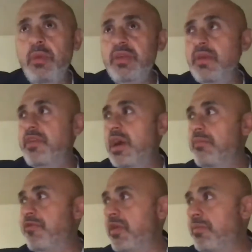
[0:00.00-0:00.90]
must have
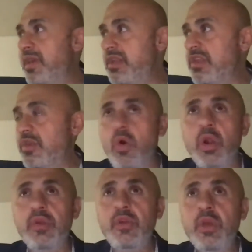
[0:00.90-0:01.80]
come from this
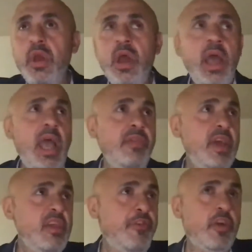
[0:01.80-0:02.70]
source, and
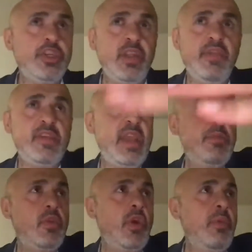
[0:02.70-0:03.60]
this version of the same
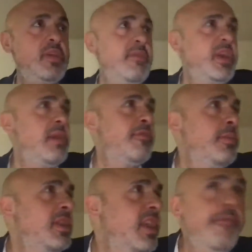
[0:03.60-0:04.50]
story must have come
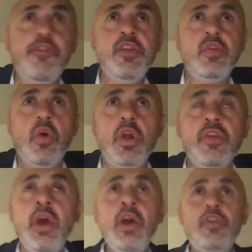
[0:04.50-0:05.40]
from a different
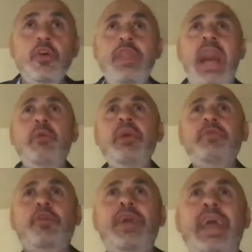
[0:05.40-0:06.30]
source. So now
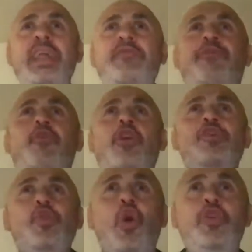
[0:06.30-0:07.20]
we've created four
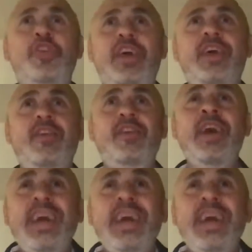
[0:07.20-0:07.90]
sources.